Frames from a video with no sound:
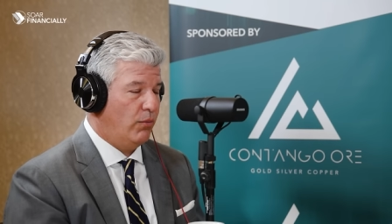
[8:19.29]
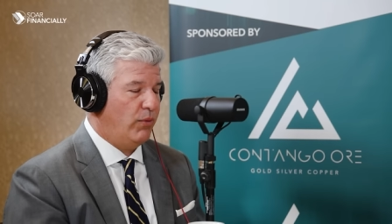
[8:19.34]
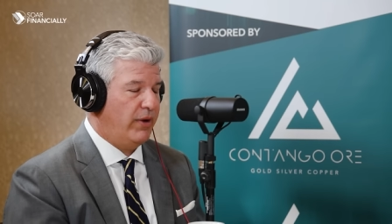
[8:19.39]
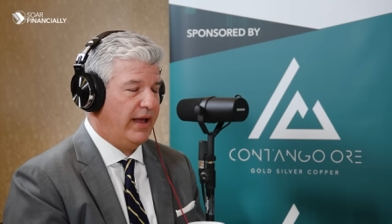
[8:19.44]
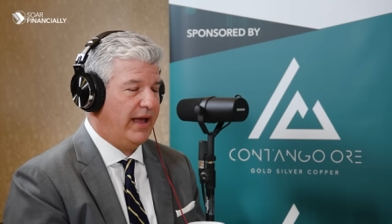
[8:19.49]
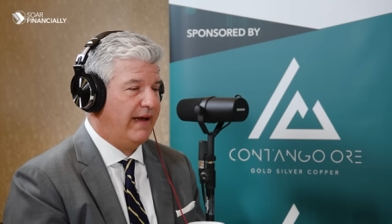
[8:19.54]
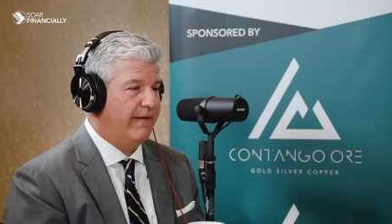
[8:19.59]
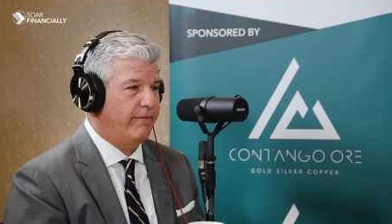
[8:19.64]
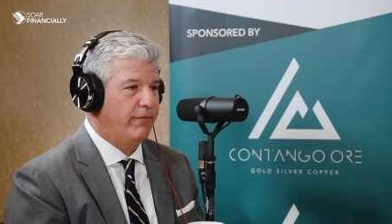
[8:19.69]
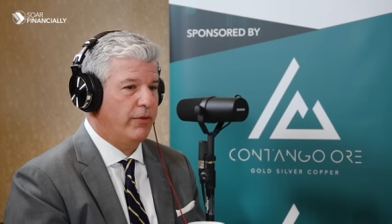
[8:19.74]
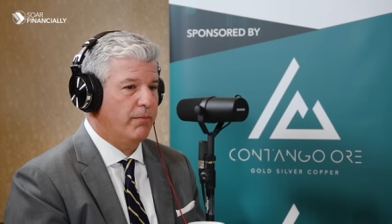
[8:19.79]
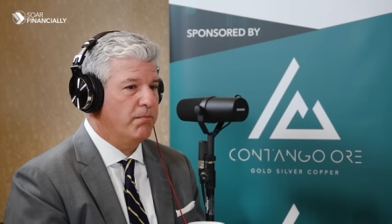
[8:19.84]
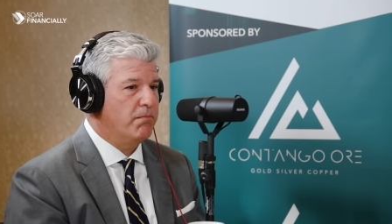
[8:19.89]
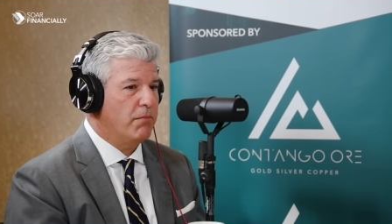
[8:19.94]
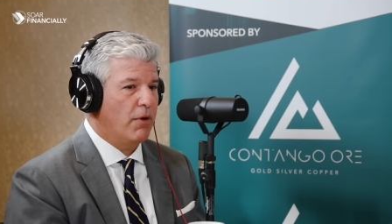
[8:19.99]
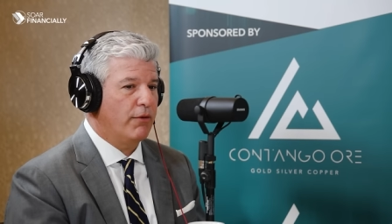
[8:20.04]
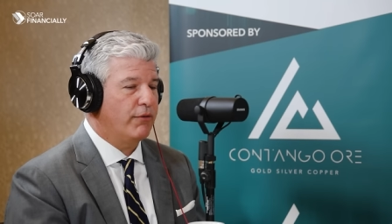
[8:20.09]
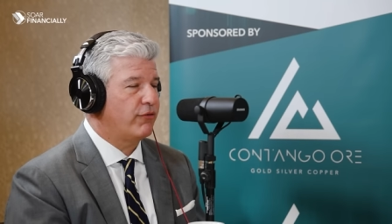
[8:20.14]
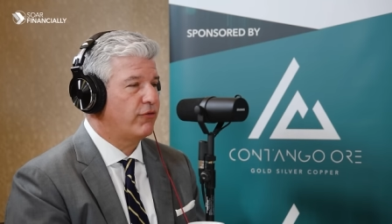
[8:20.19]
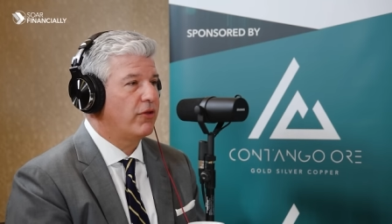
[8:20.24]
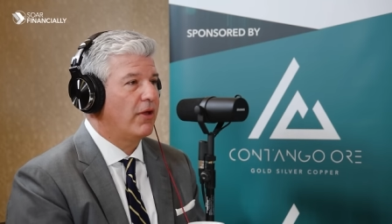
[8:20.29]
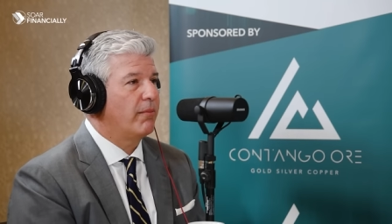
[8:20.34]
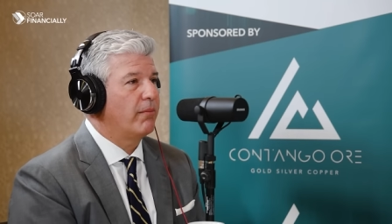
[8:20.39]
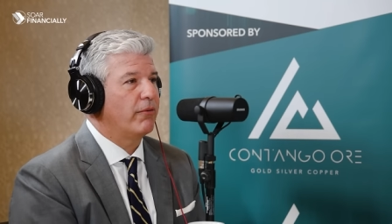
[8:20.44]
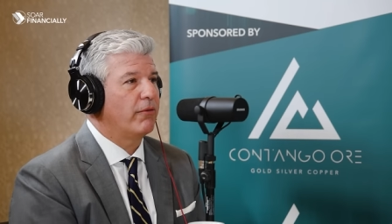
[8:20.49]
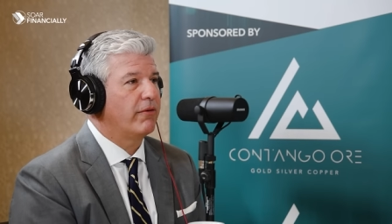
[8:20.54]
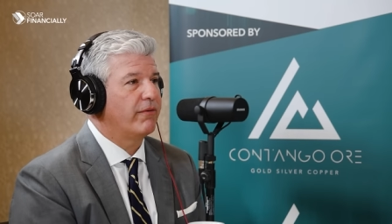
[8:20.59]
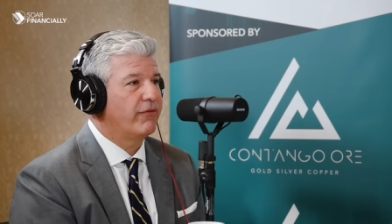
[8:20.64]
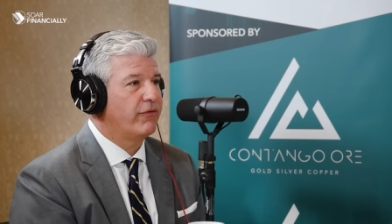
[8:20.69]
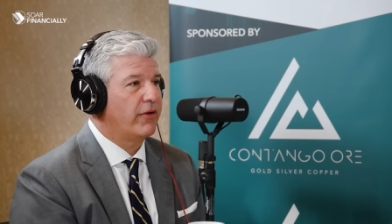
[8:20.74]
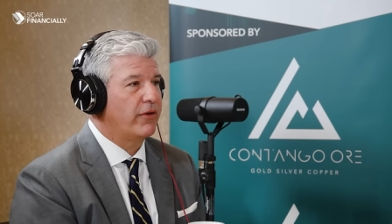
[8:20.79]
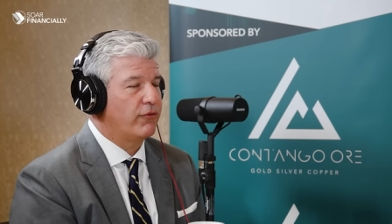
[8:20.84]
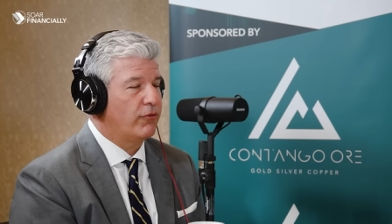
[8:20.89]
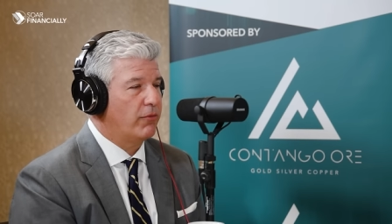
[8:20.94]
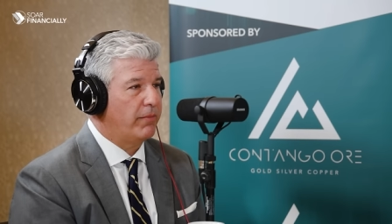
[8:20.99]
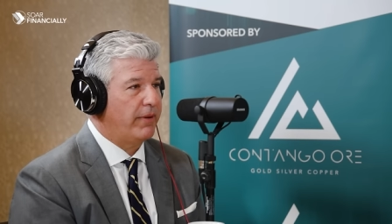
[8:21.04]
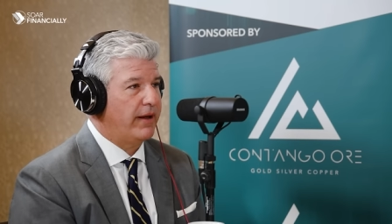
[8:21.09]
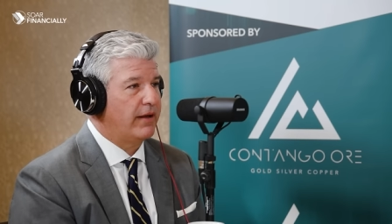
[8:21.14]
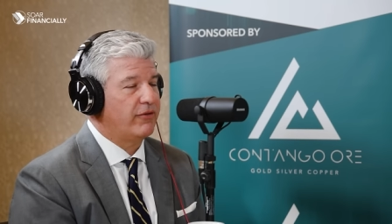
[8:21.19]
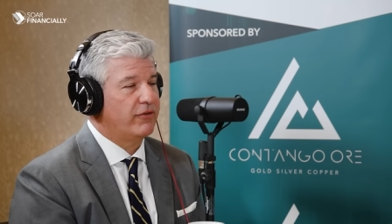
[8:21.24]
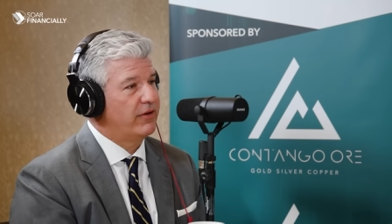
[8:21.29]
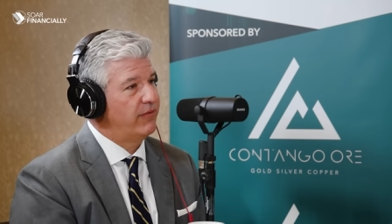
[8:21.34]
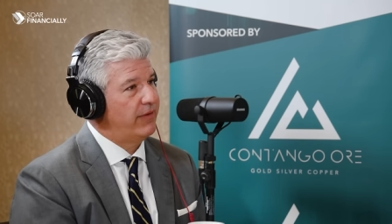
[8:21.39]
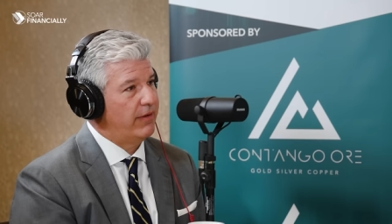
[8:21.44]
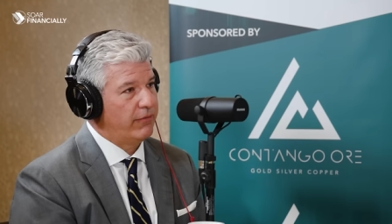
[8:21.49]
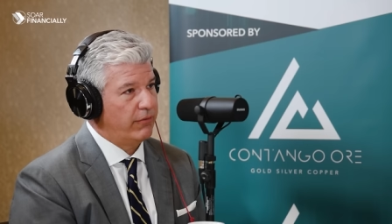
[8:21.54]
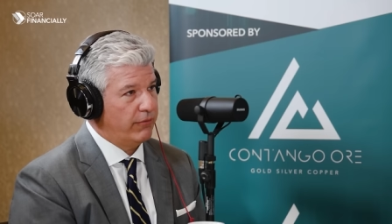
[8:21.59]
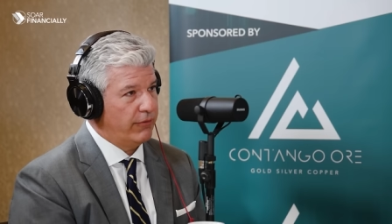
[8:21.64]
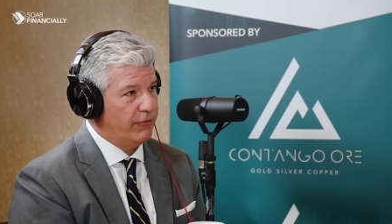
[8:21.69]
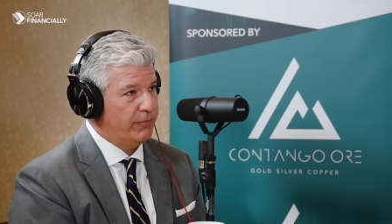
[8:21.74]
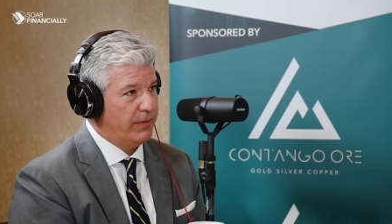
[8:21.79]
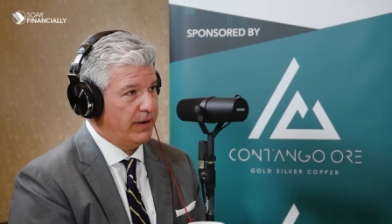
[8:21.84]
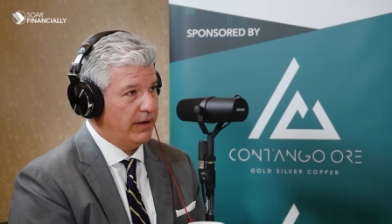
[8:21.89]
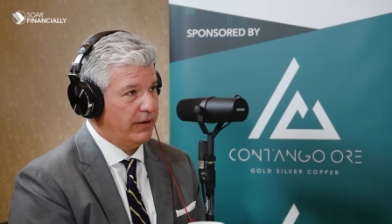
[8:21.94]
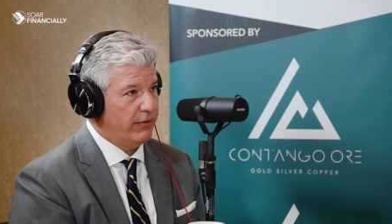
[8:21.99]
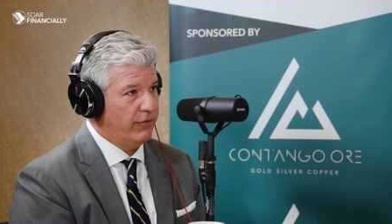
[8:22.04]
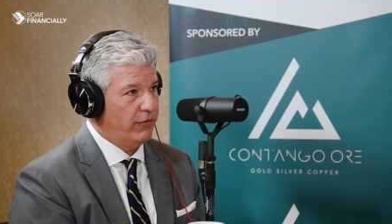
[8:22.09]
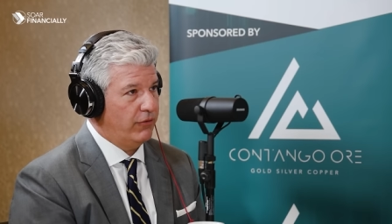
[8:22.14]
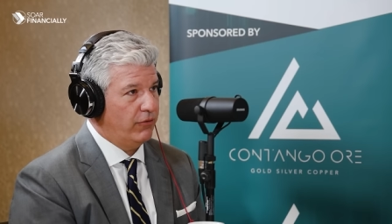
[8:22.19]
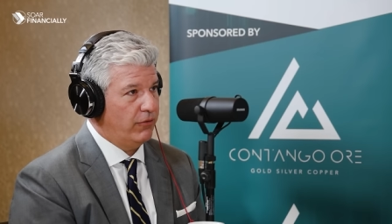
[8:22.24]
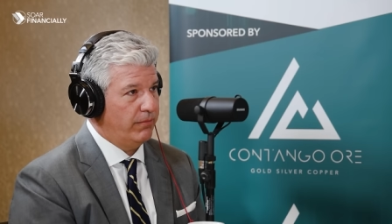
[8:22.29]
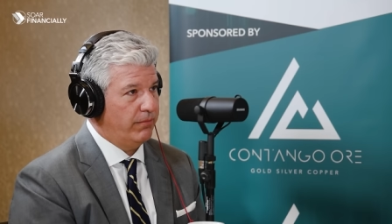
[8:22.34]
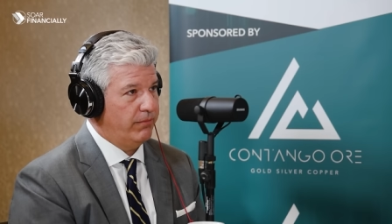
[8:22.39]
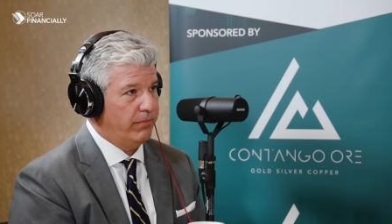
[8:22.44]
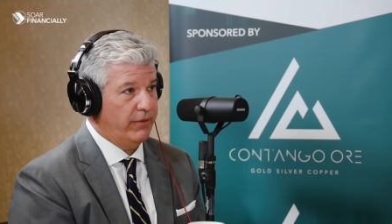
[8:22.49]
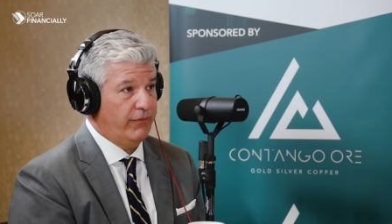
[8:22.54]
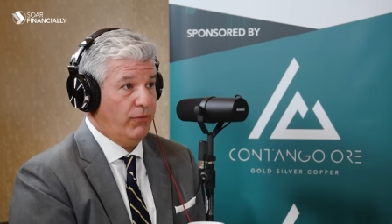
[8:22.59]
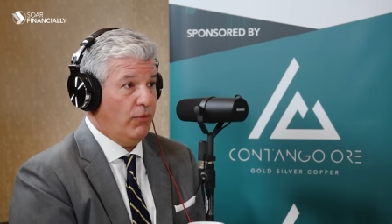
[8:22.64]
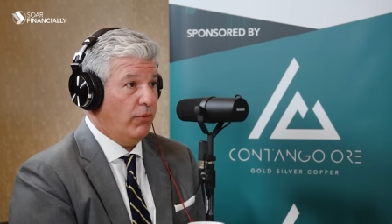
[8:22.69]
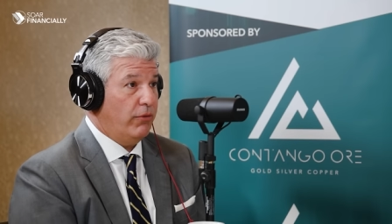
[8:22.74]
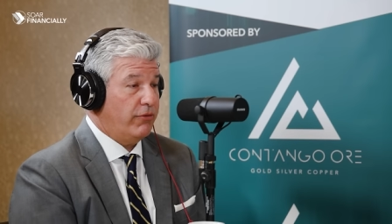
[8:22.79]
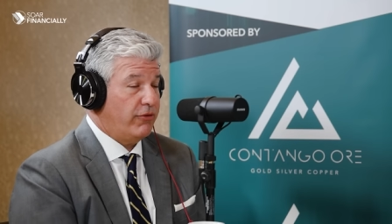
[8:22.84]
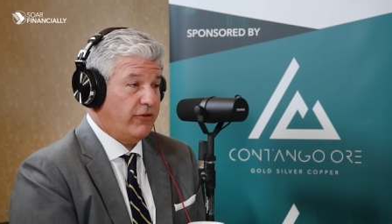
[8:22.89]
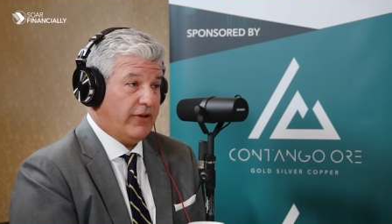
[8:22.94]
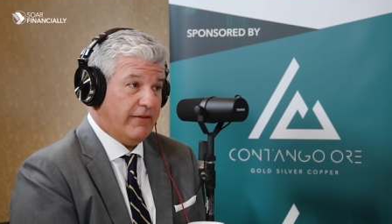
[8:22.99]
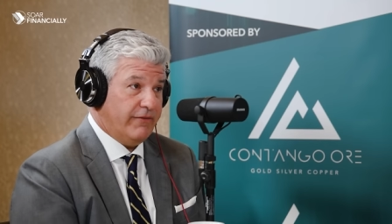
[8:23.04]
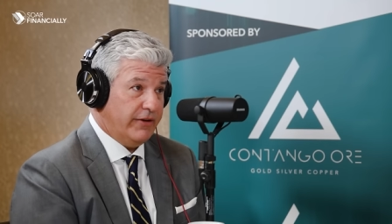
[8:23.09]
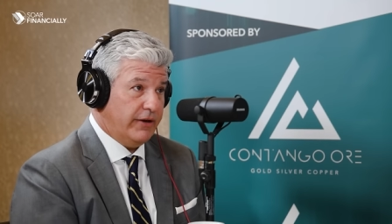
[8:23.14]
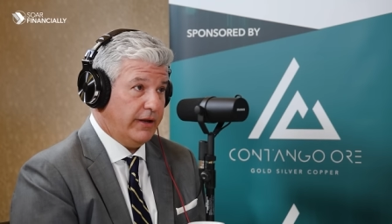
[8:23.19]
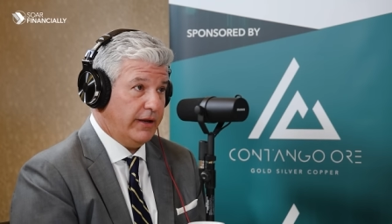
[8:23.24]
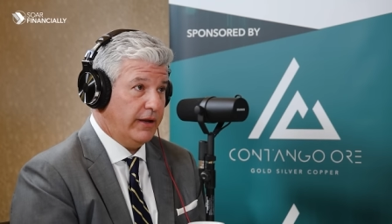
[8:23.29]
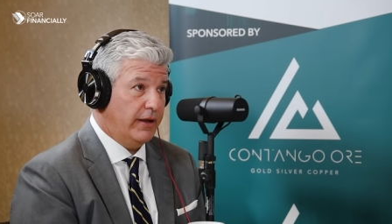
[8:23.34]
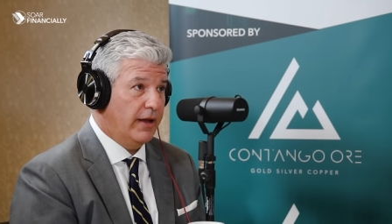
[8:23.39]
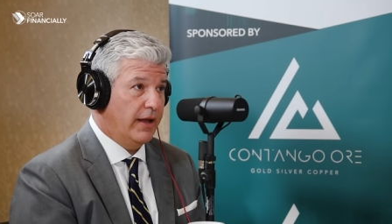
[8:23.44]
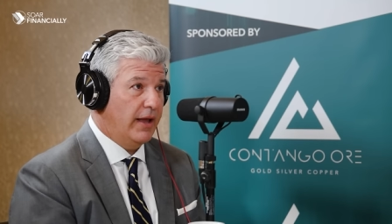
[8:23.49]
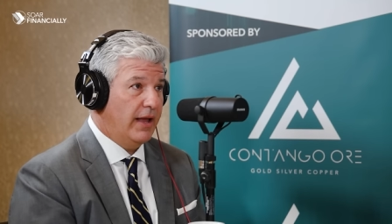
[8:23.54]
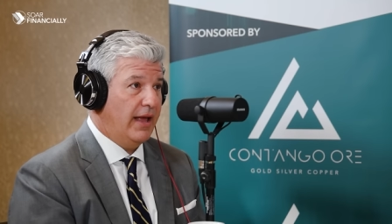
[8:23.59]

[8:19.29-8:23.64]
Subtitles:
we have the most number of central banks that have ever responded to it before, 70,